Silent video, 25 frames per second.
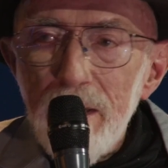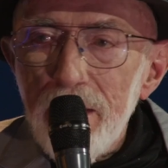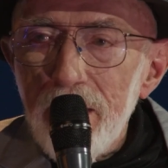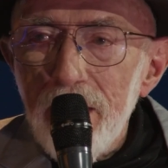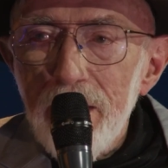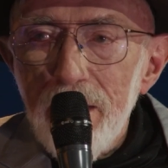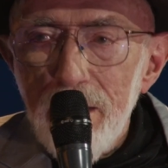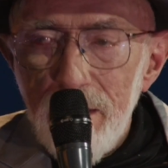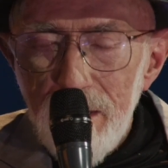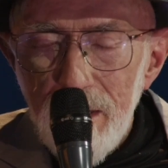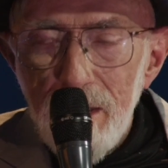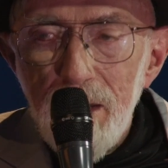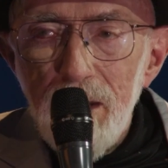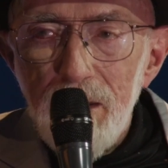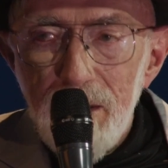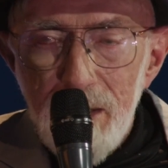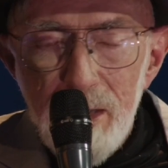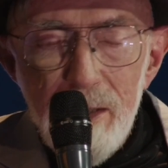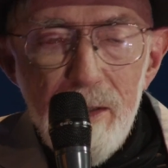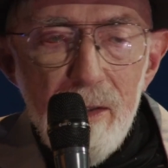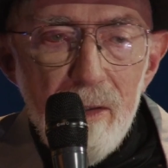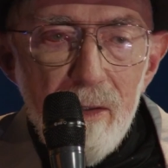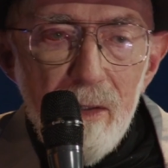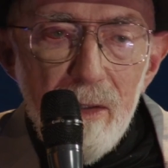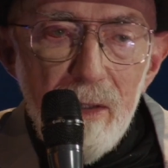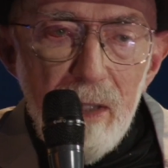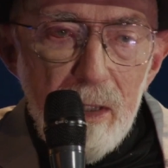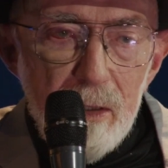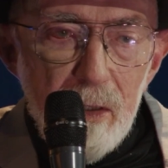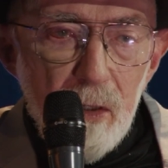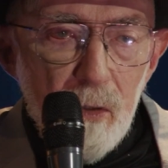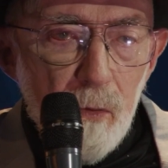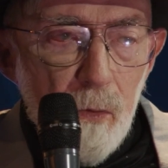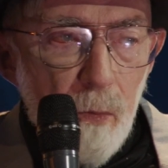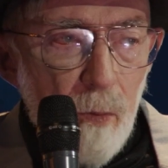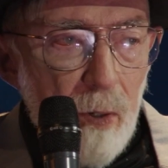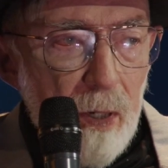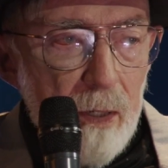and this
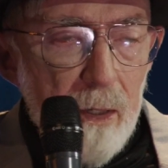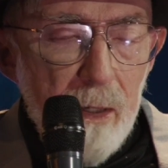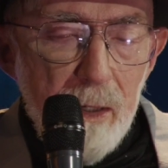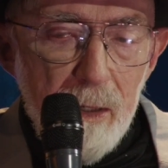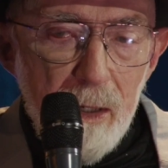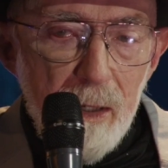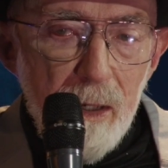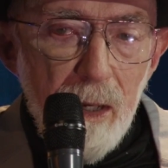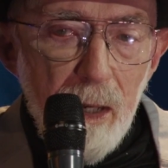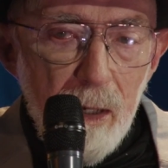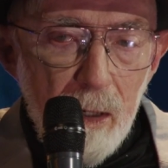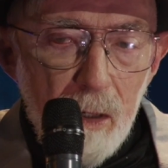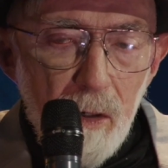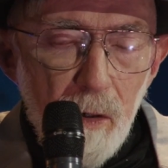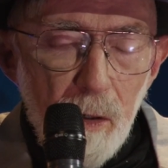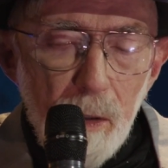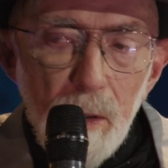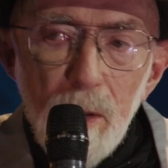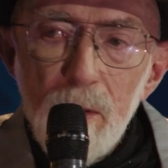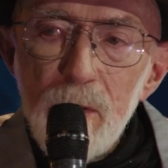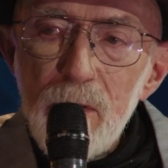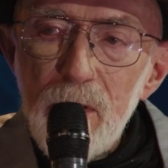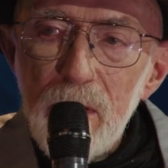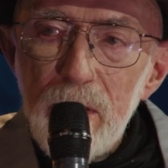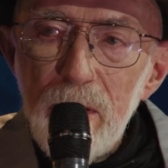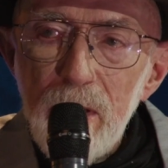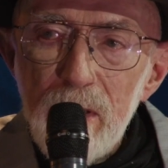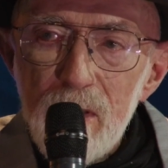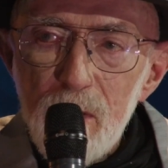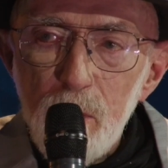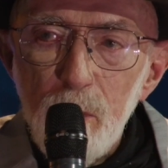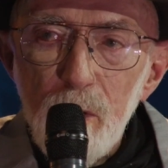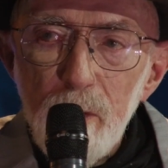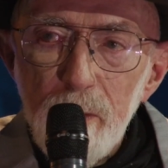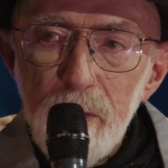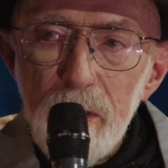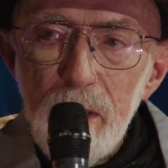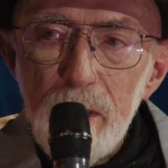is what occurs in this
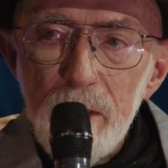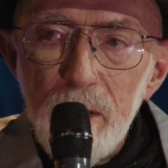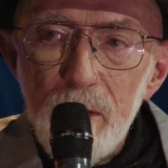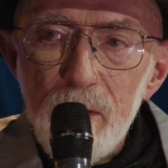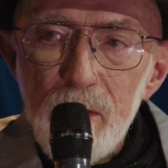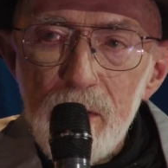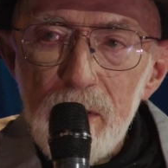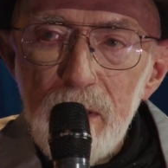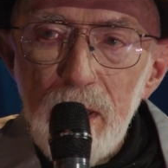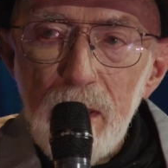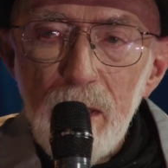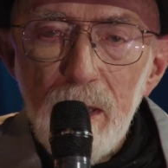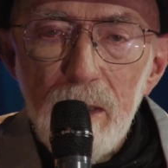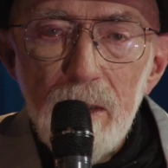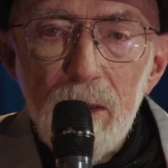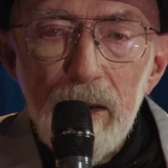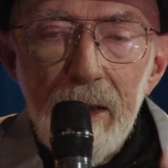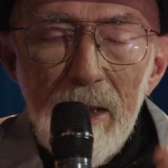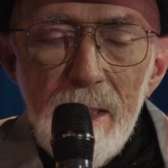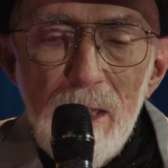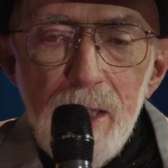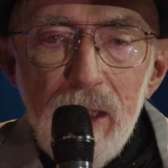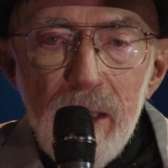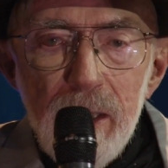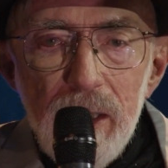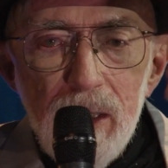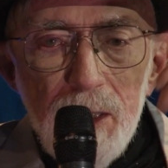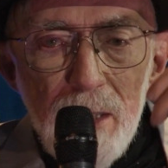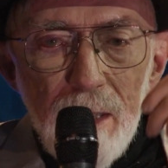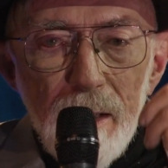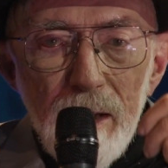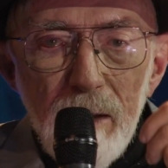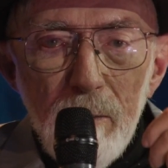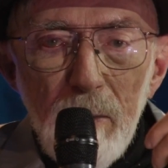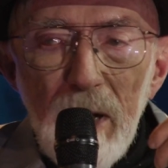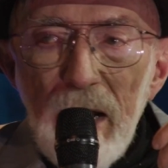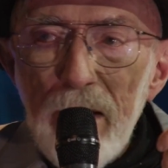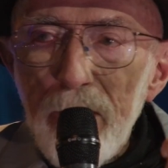movie Interstellar.
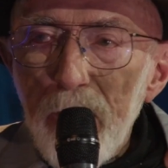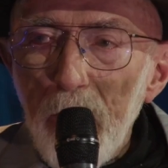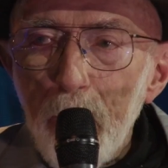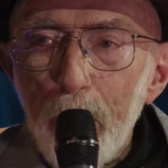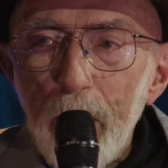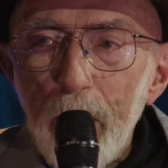Matthew